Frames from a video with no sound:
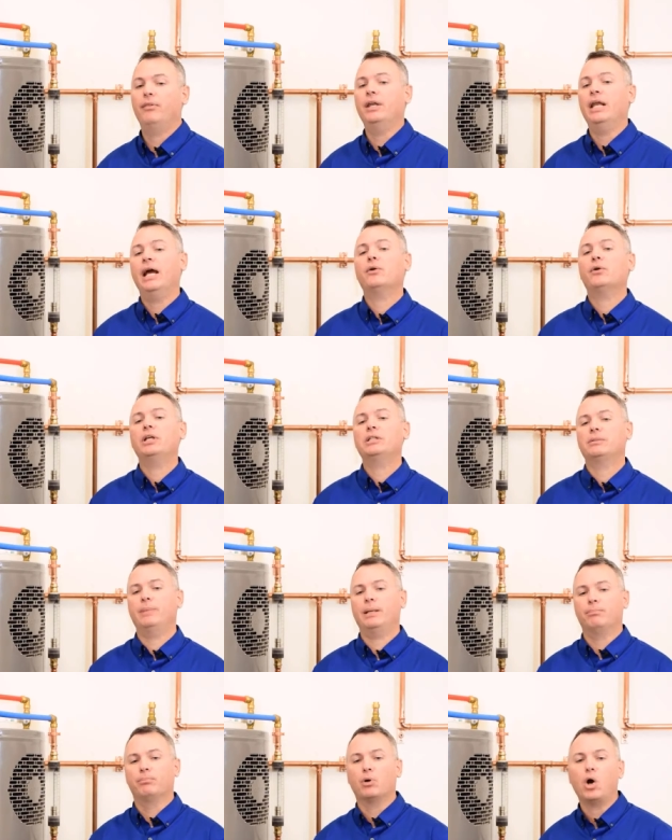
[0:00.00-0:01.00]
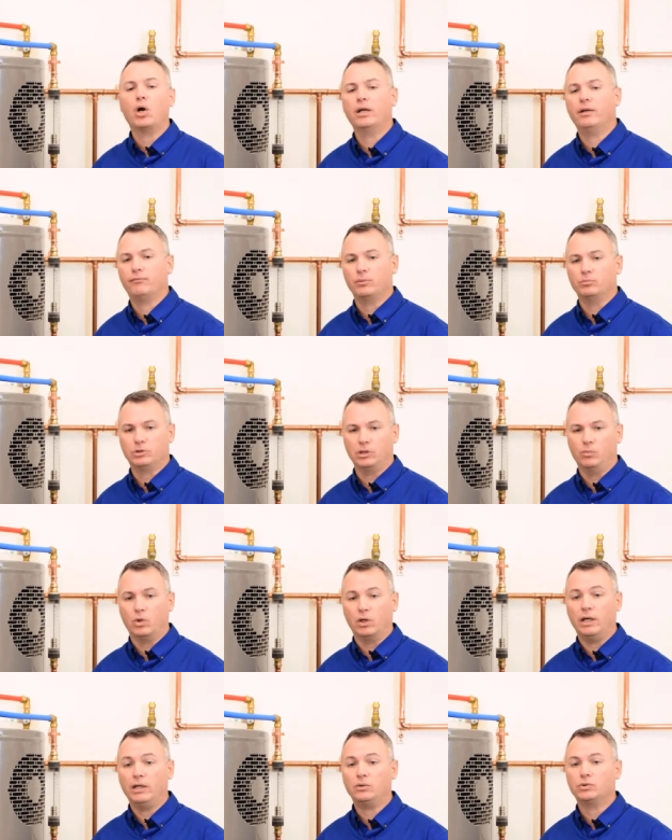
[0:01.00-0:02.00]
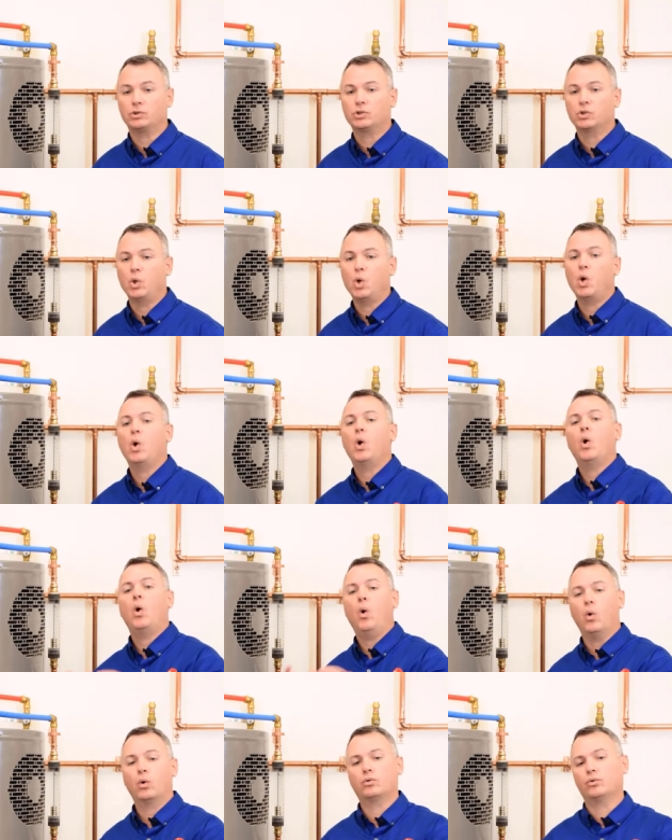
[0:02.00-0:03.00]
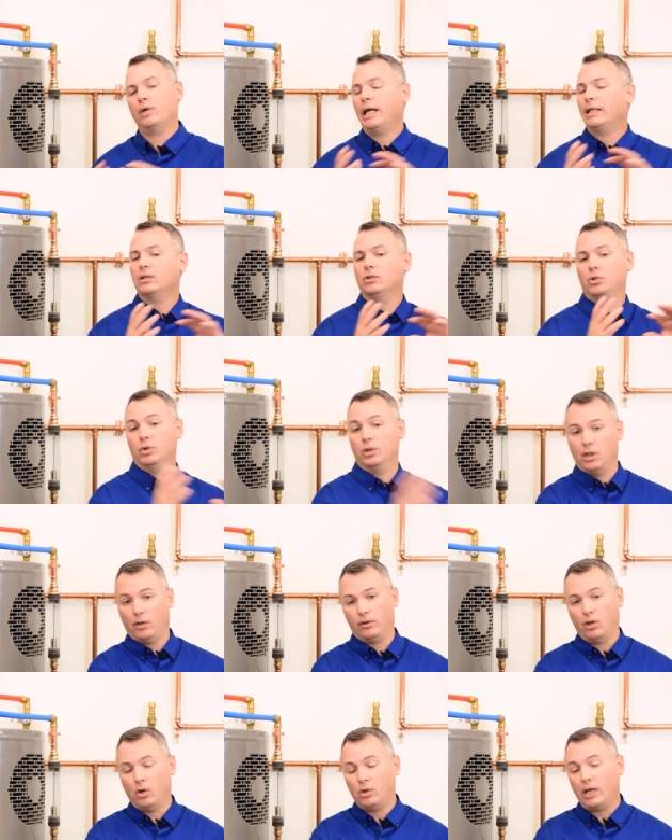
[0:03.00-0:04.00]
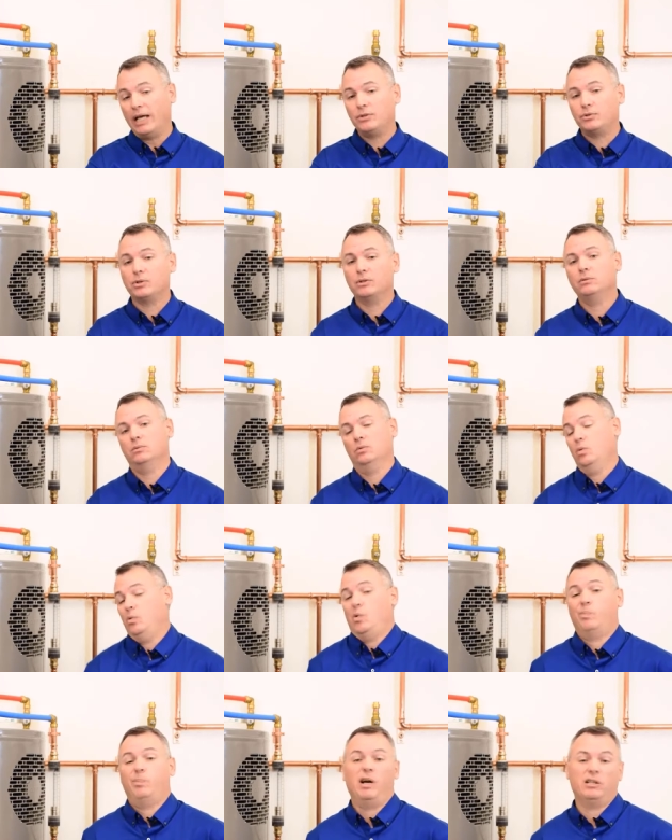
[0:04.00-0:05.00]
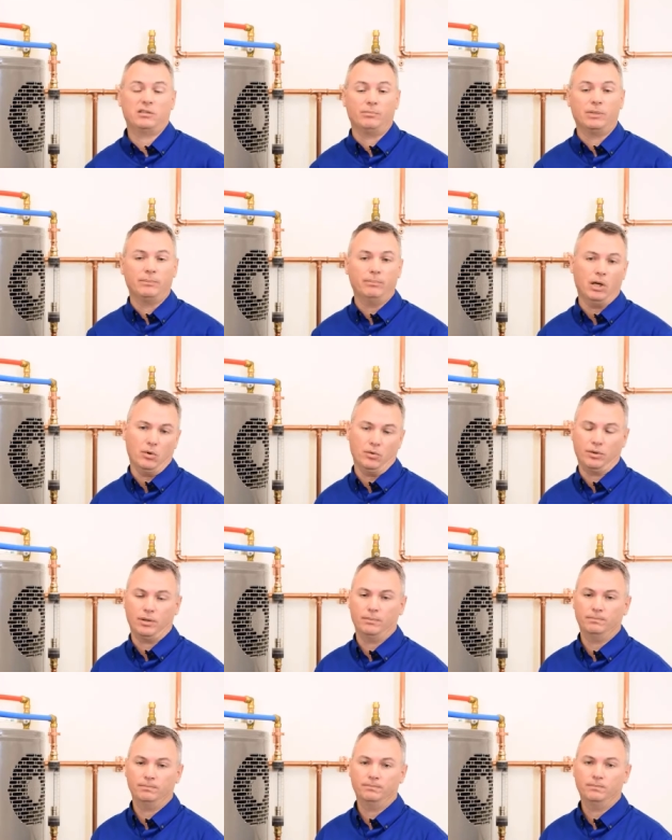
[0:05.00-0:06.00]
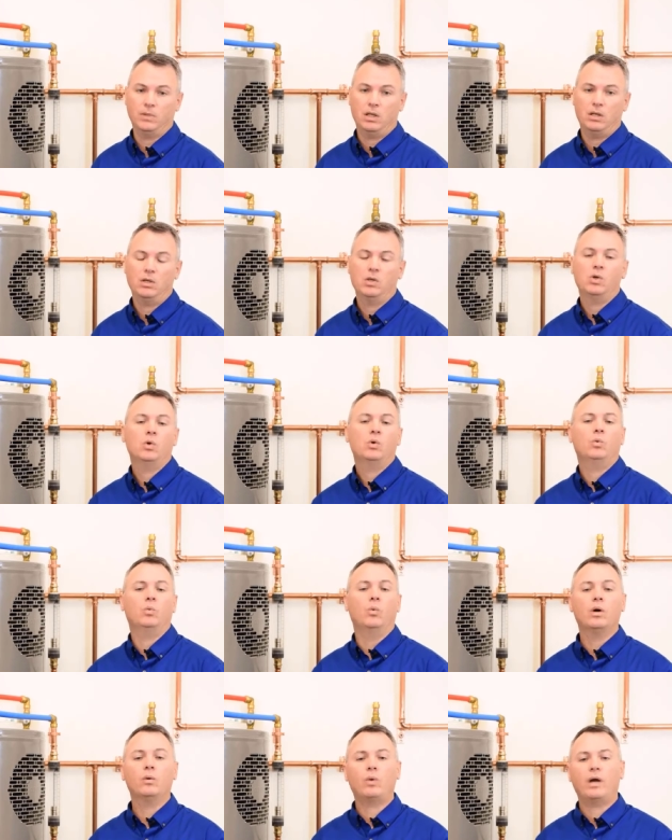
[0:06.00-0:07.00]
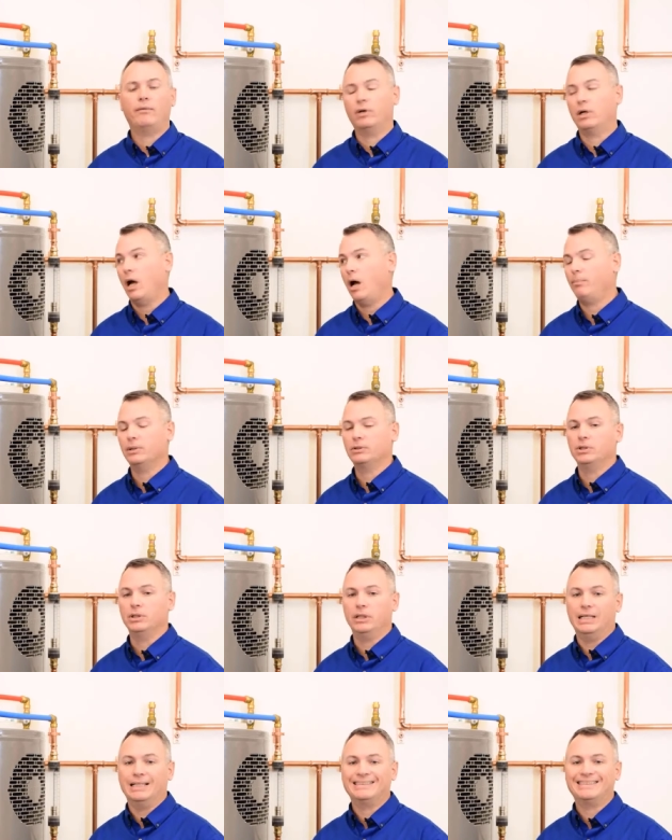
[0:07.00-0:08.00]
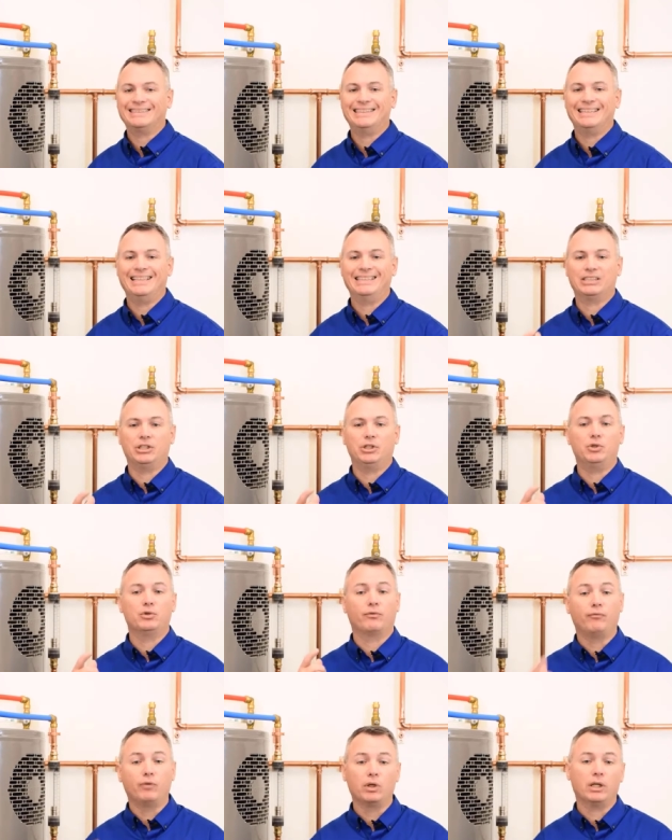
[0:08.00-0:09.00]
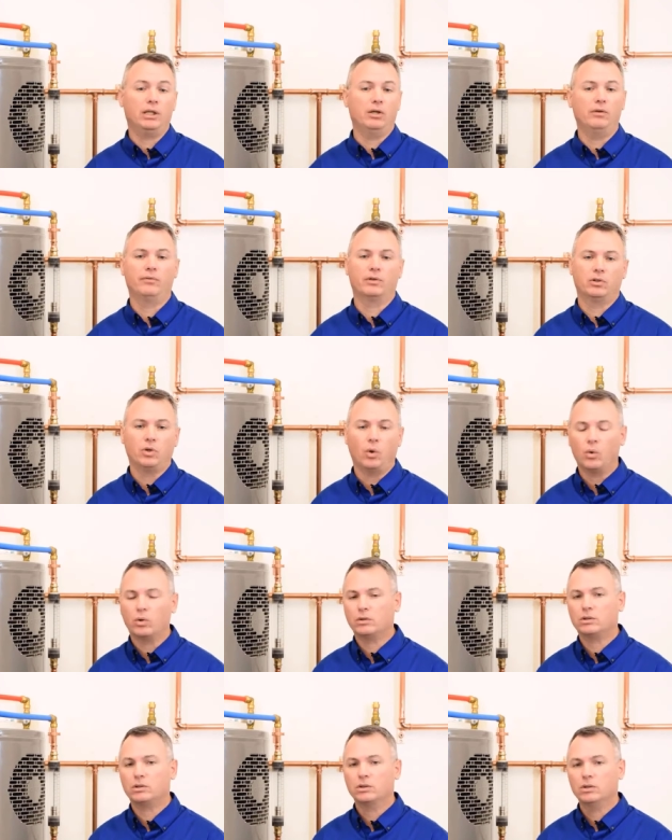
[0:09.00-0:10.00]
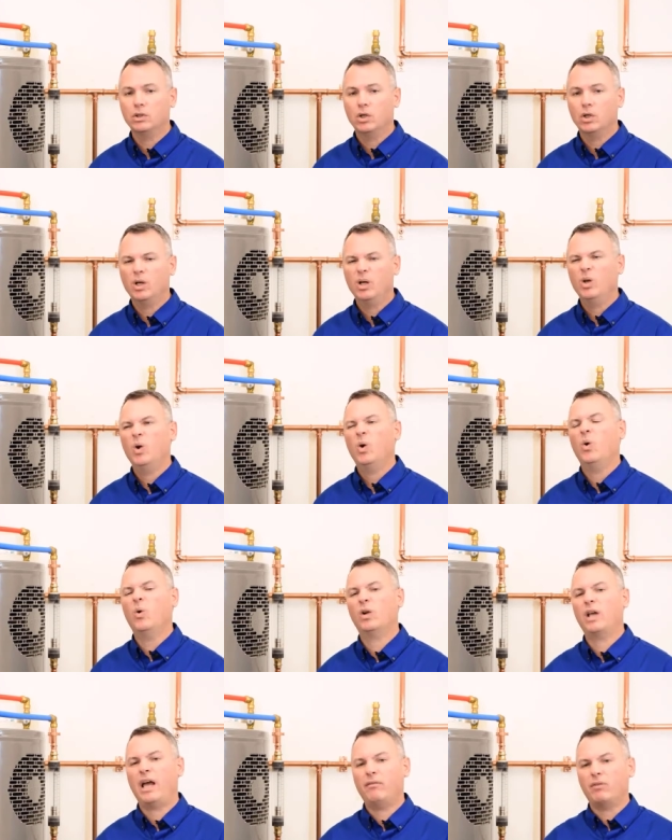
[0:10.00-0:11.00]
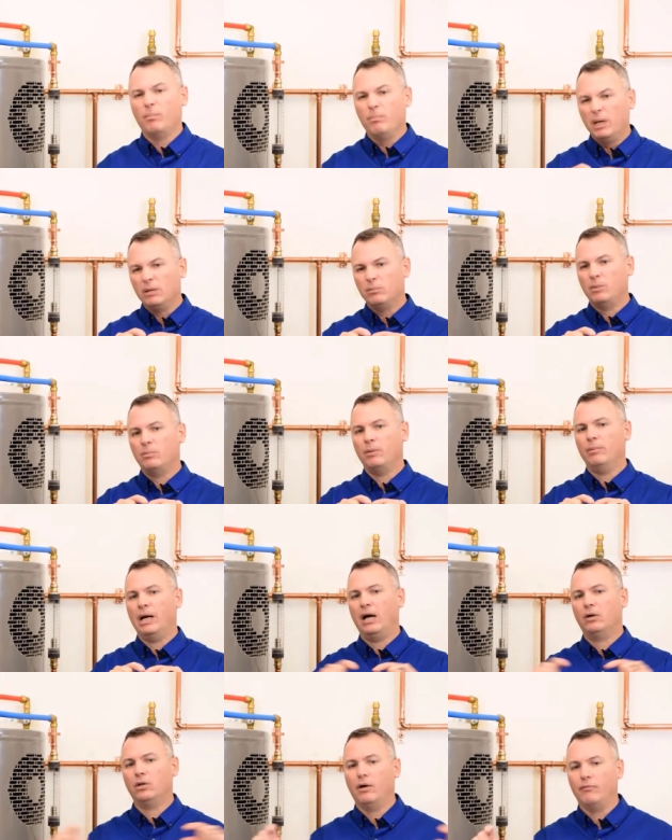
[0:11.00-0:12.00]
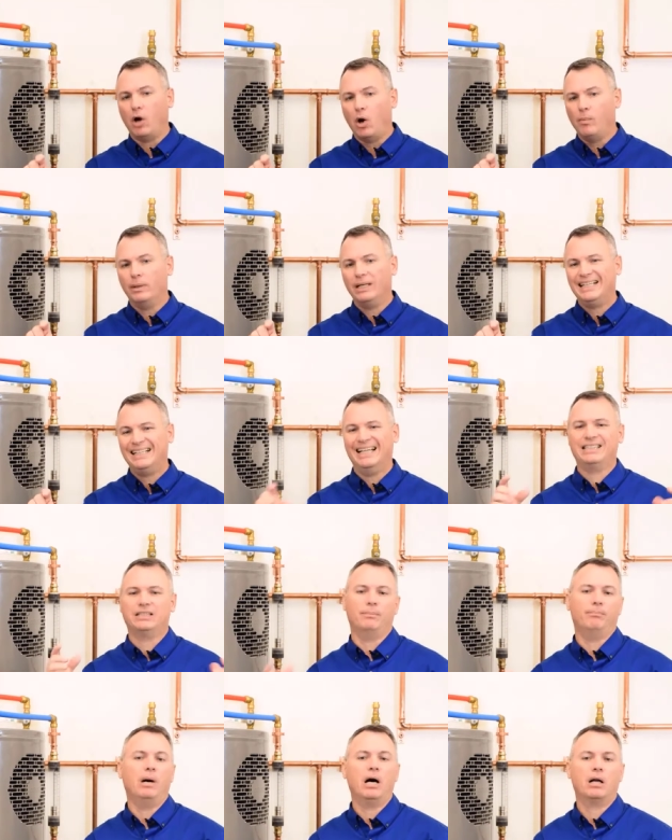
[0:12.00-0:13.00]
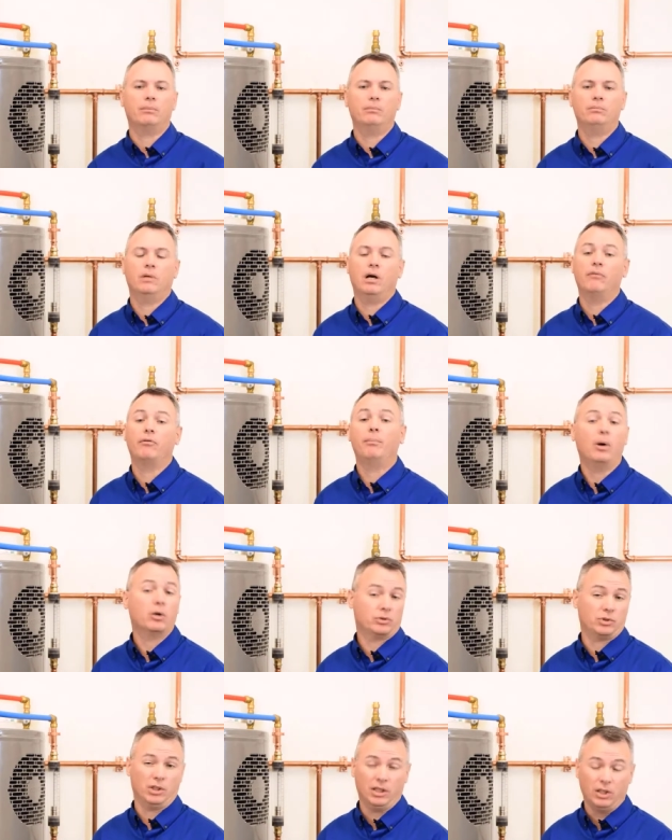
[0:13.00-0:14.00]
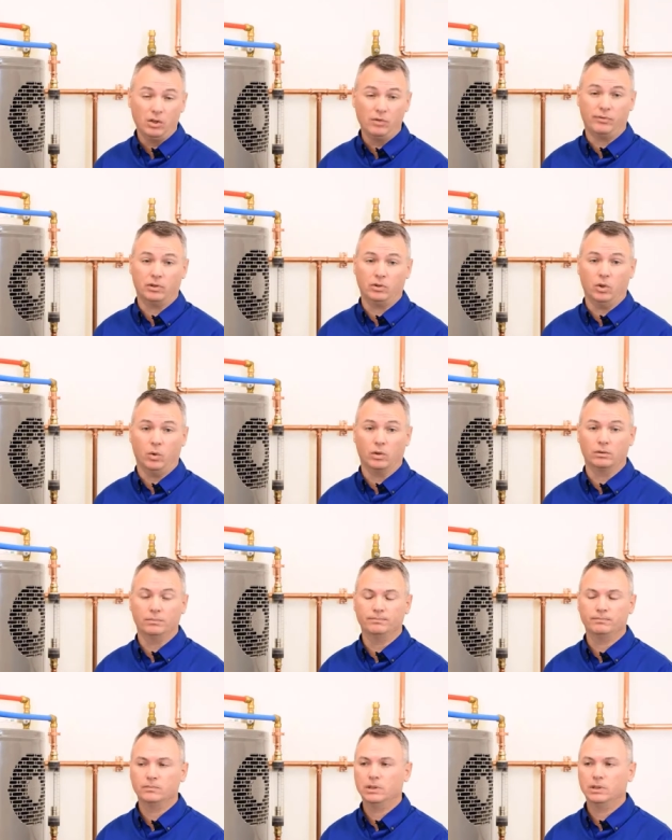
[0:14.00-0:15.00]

then air needs to be brought in from somewhere else or directed to another location or possibly both. One way of accomplishing this is to use fully louvered doors or to have a minimum amount of opening at the bottom of a partially louvered door.